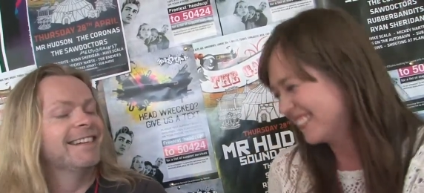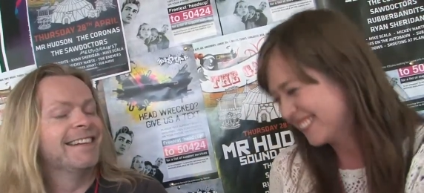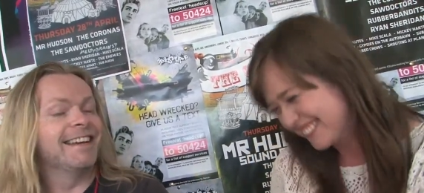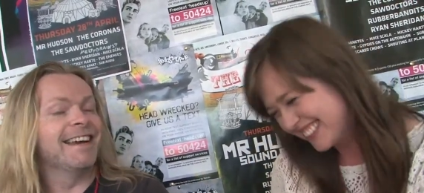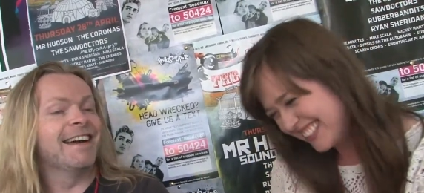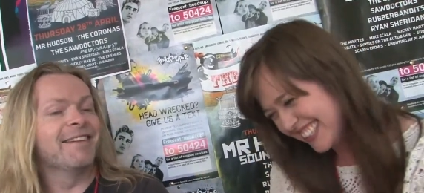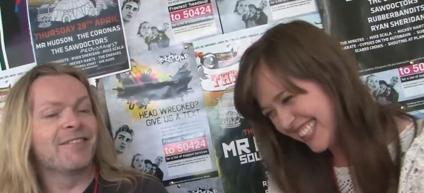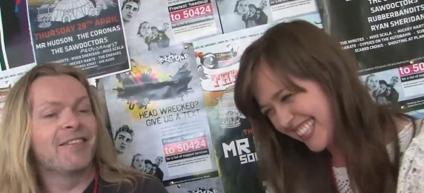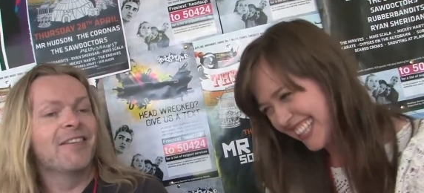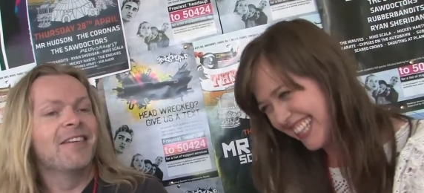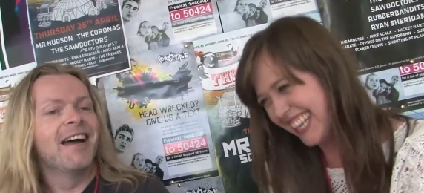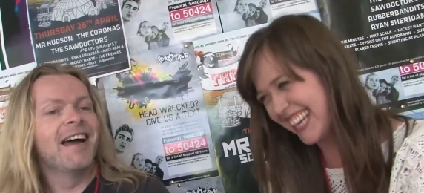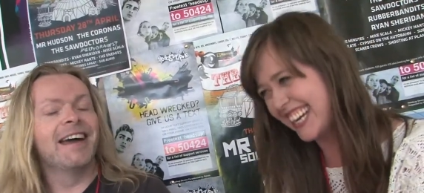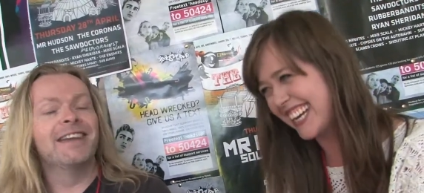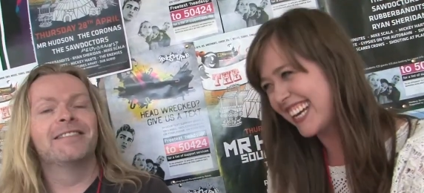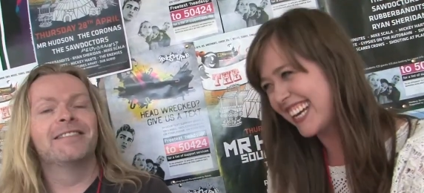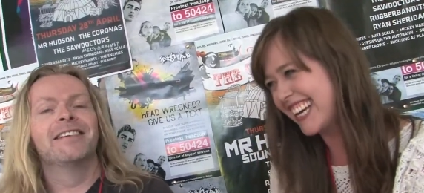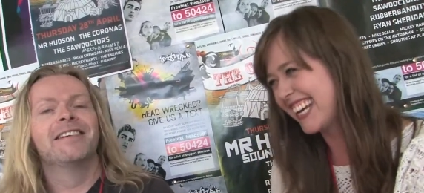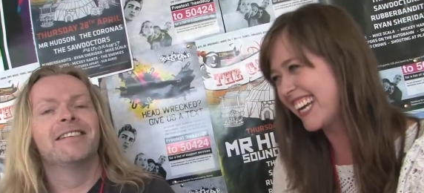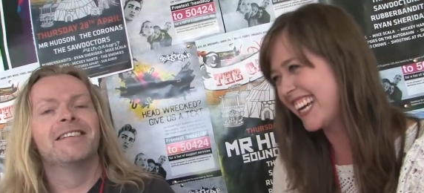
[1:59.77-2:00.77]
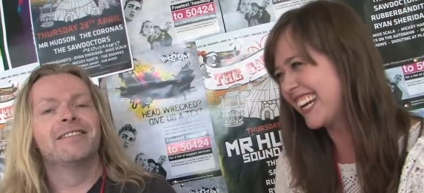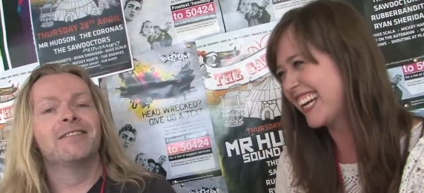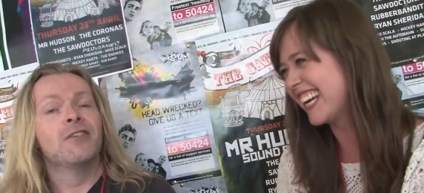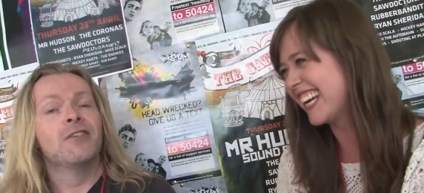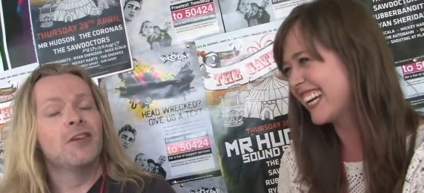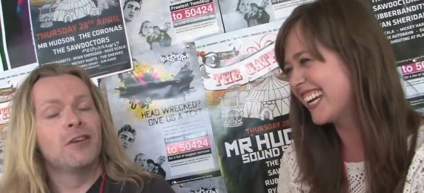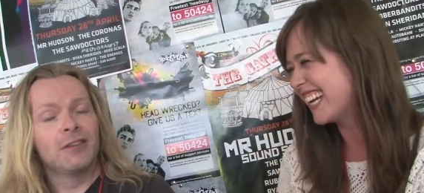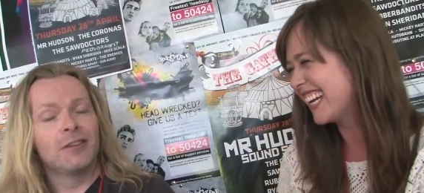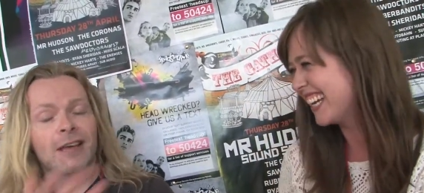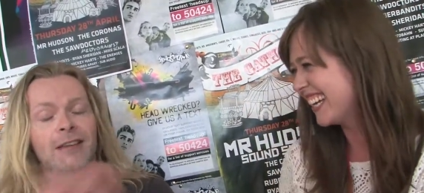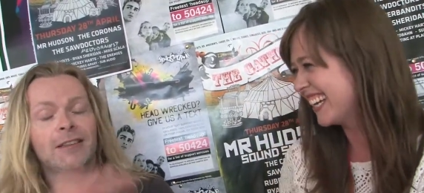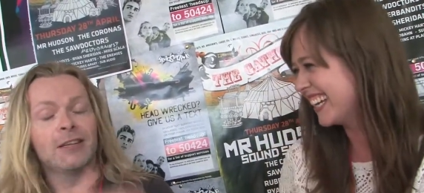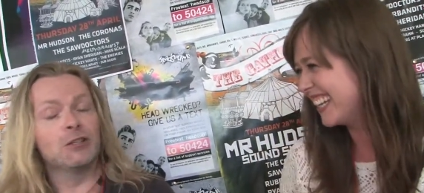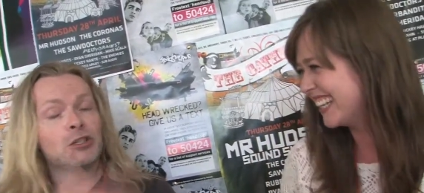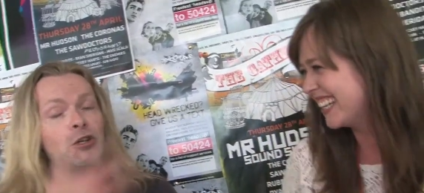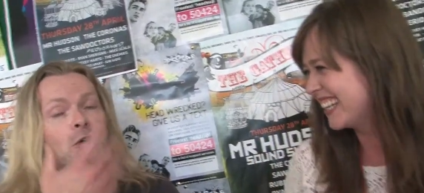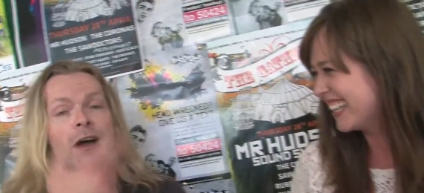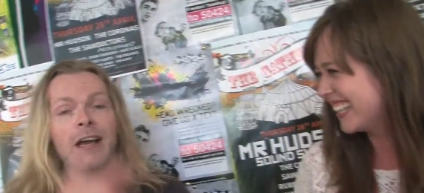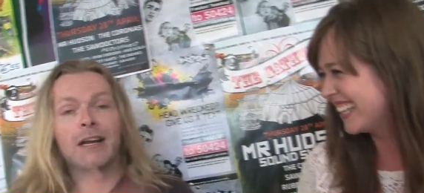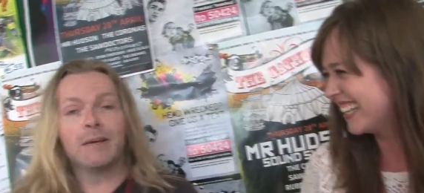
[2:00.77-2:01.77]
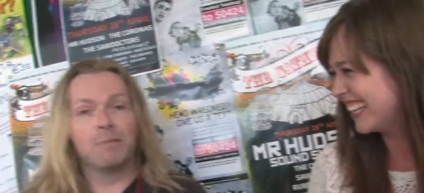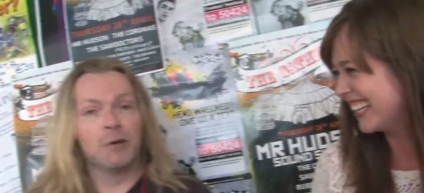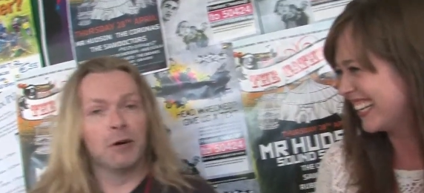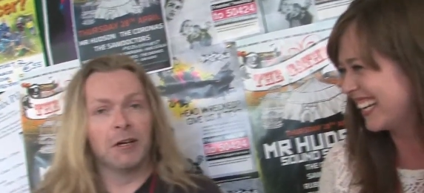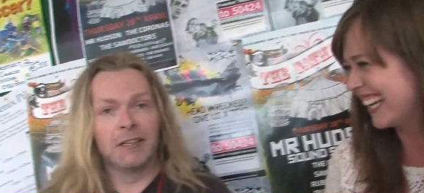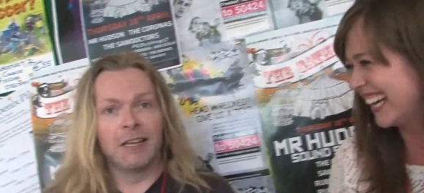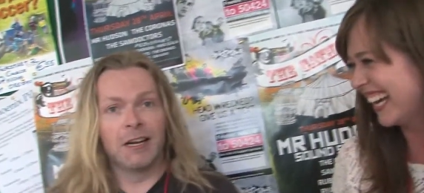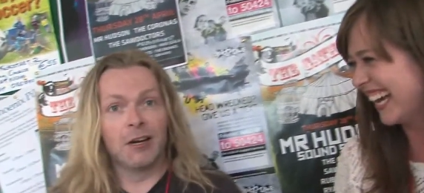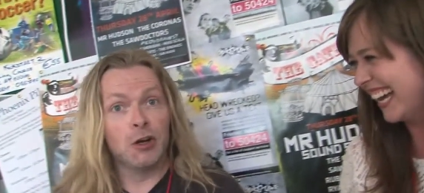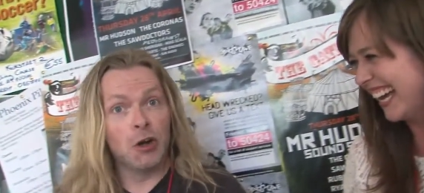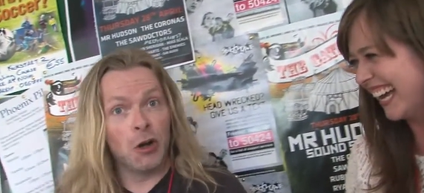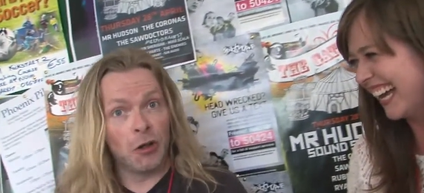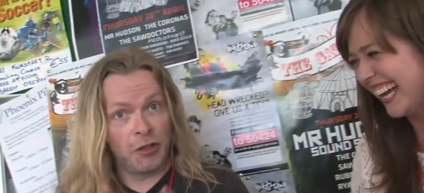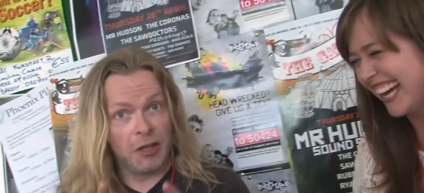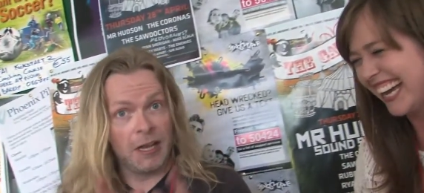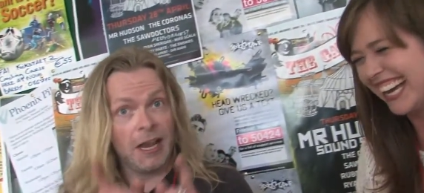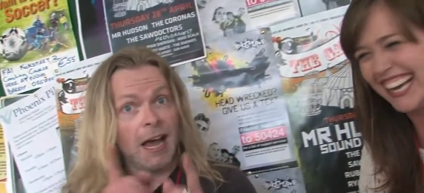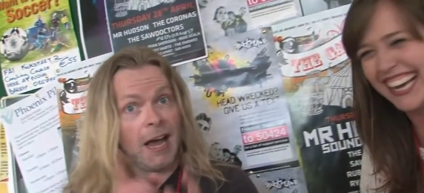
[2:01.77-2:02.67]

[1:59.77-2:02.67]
Speaker 1: yeah and uh, there's no edit point there. Nothing